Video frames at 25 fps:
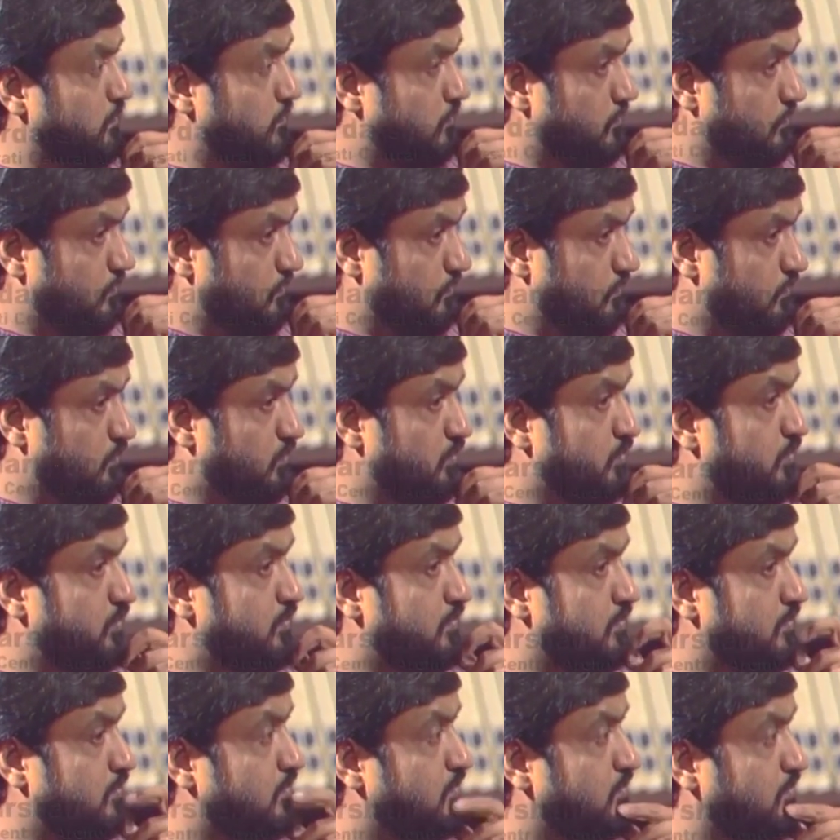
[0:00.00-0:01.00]
working
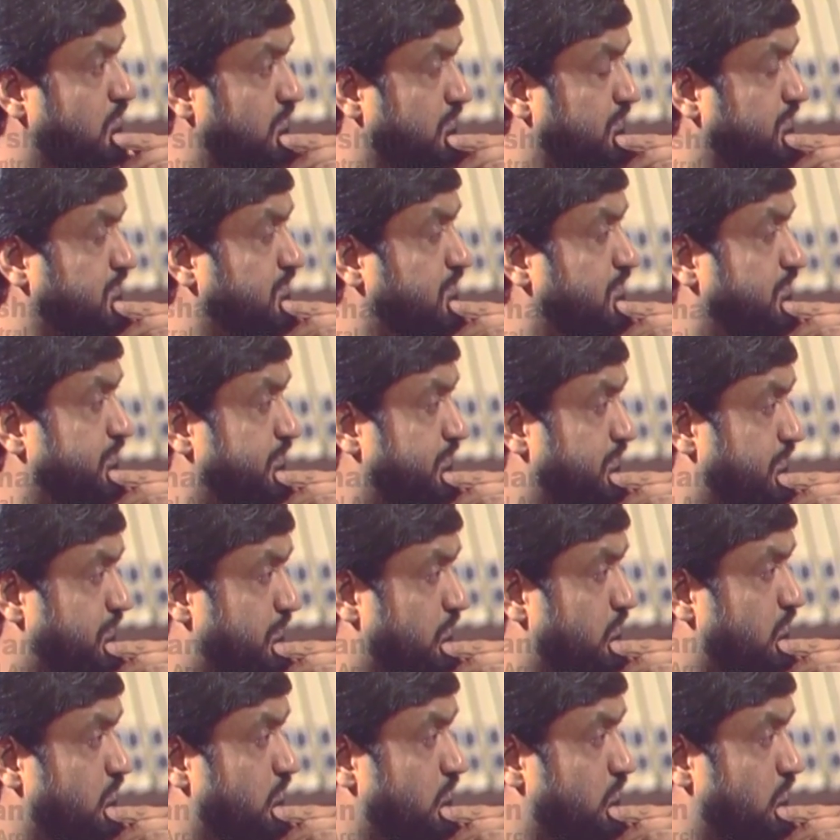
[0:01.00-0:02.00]
properly,
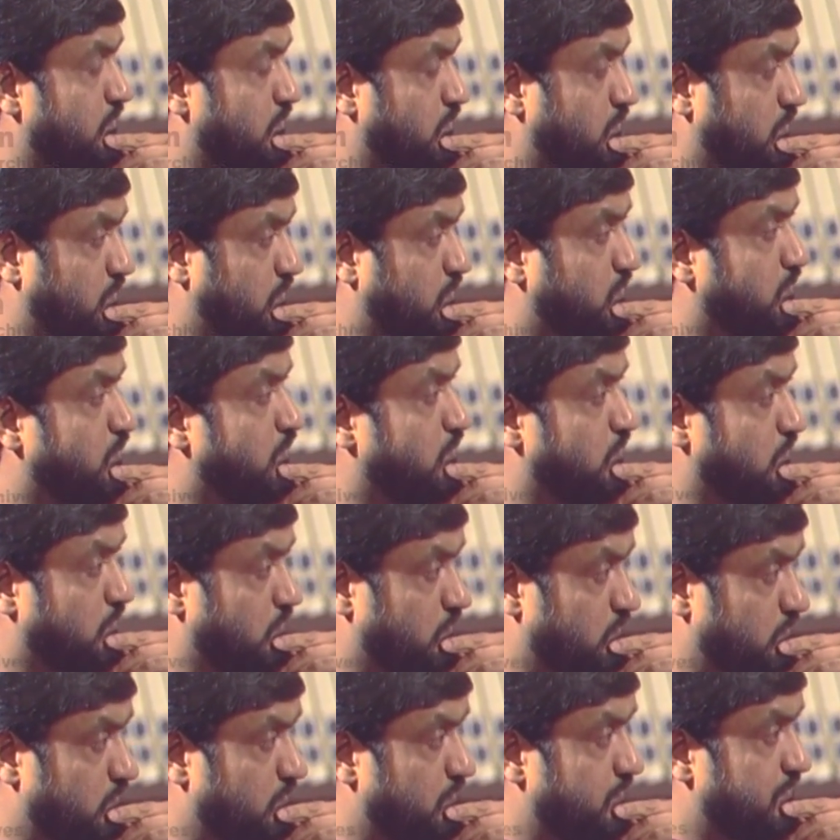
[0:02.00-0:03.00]
that it is basically
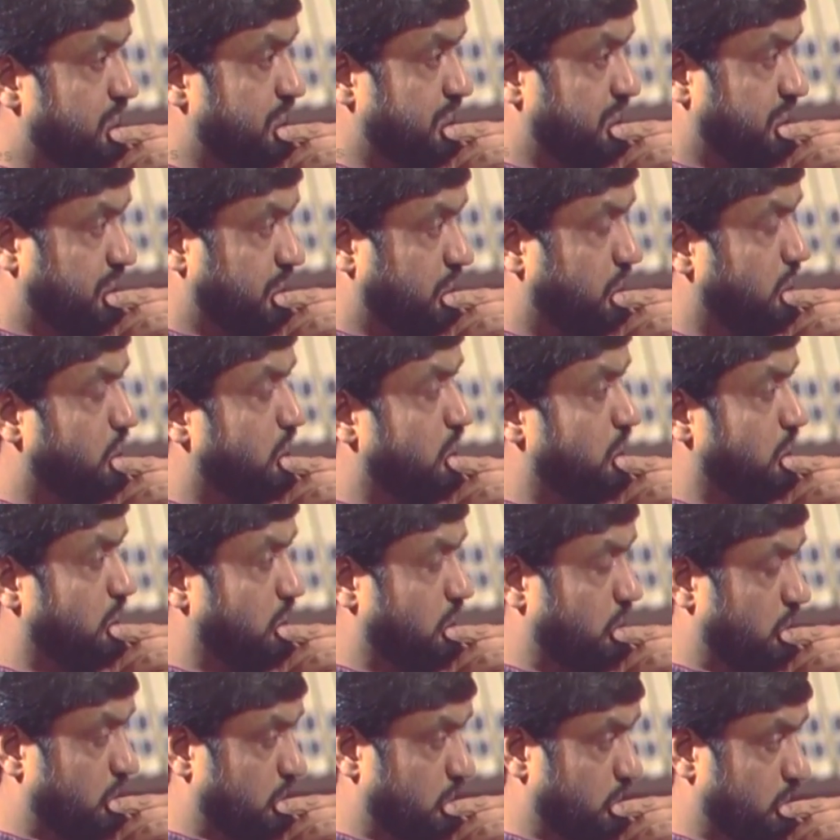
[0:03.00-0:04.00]
flawed in our own
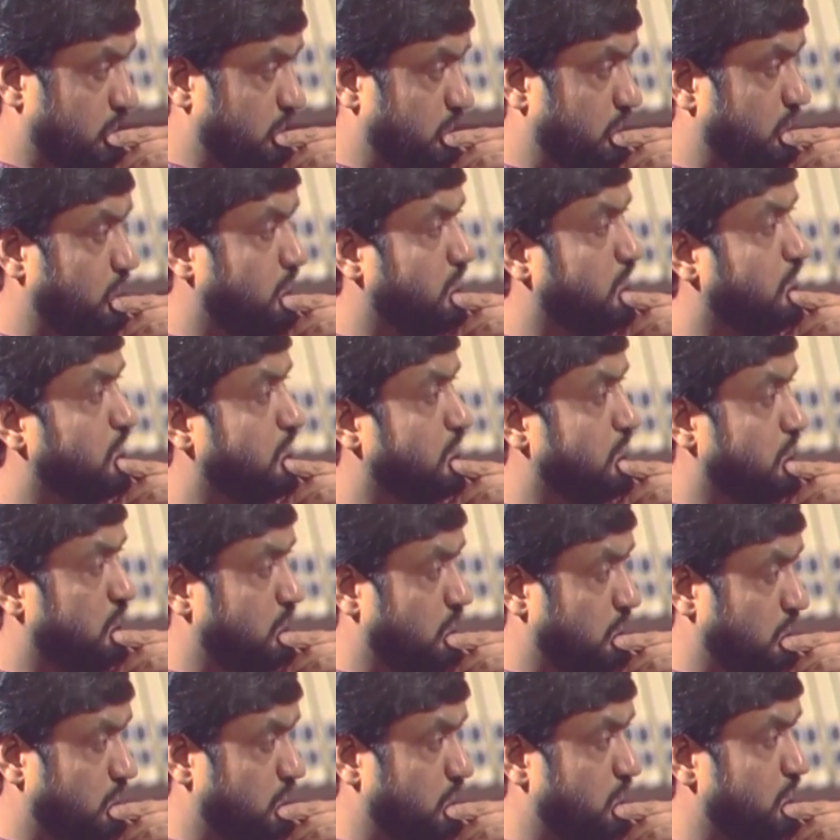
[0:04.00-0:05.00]

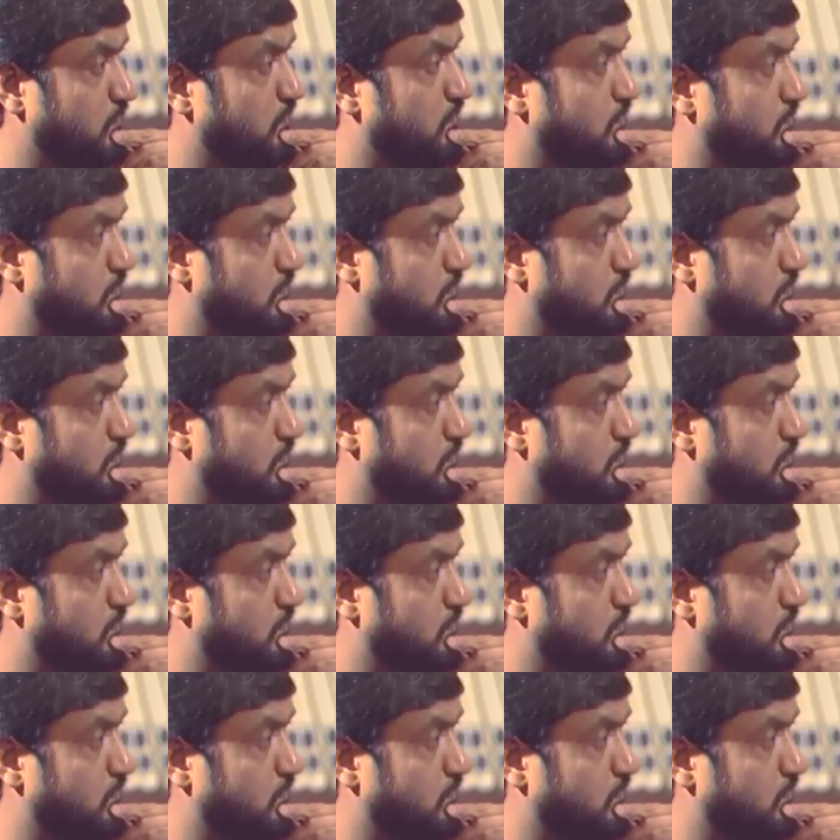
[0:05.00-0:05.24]
context, that